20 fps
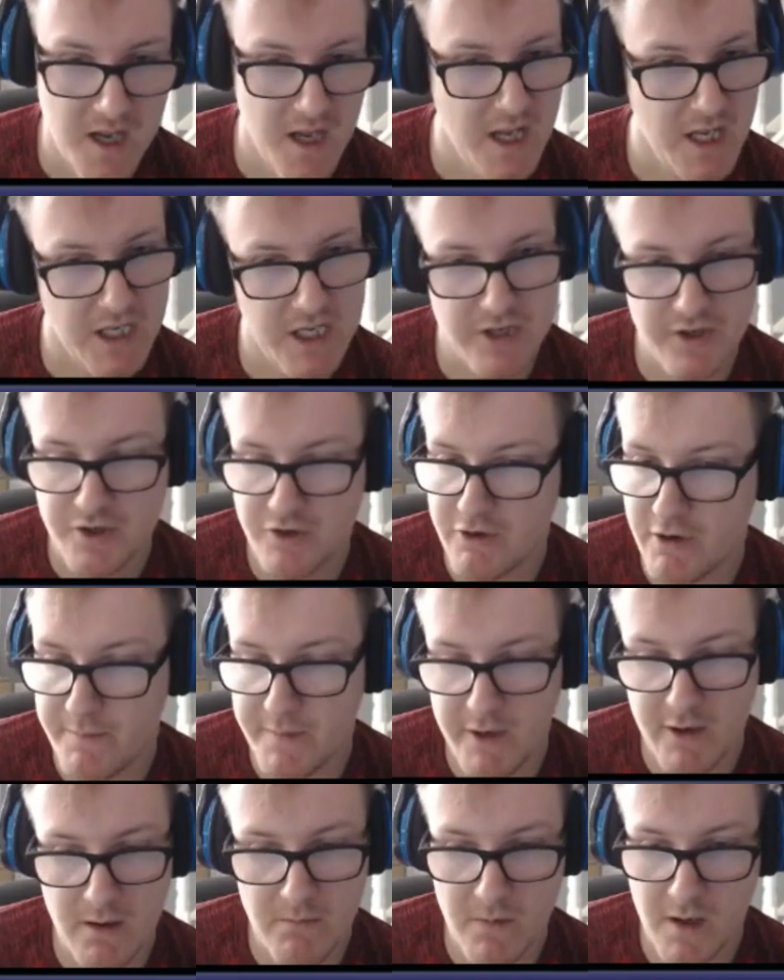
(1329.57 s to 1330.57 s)
You just
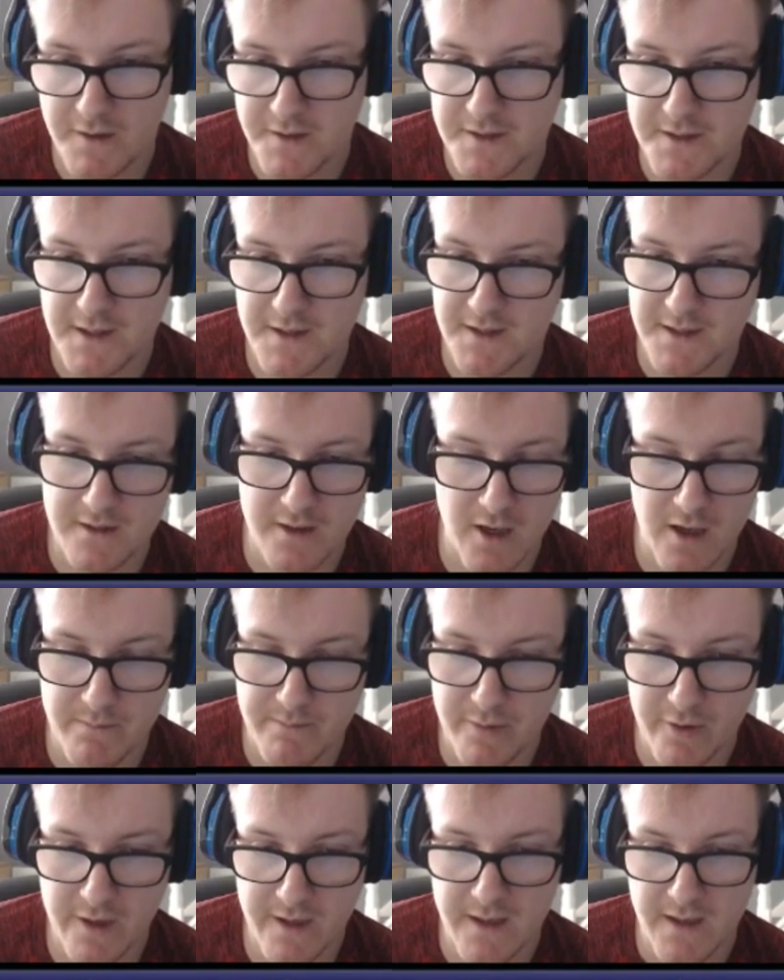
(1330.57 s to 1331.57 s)
tribute a monster this card
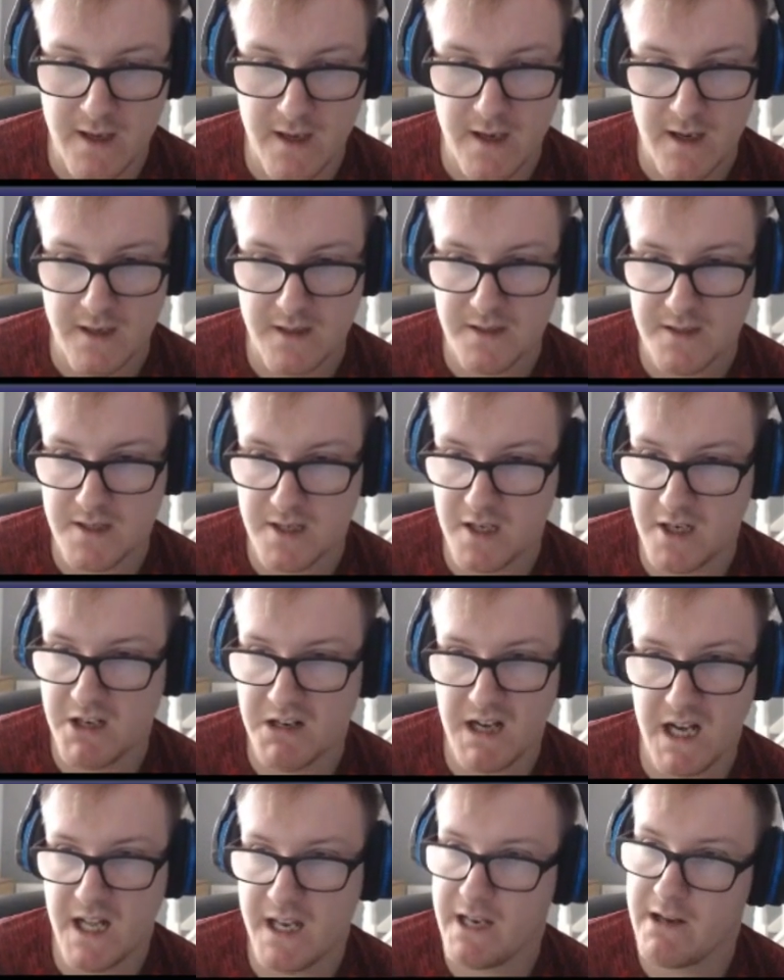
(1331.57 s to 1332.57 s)
points to,
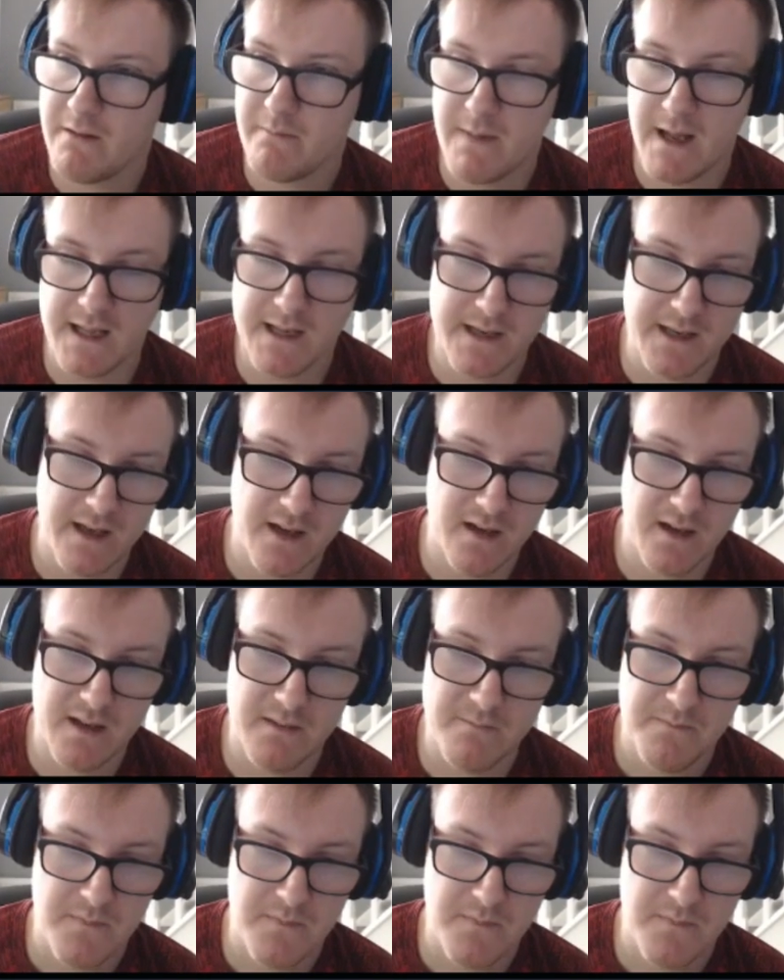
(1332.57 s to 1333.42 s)
I don't know, Mekk-Knight.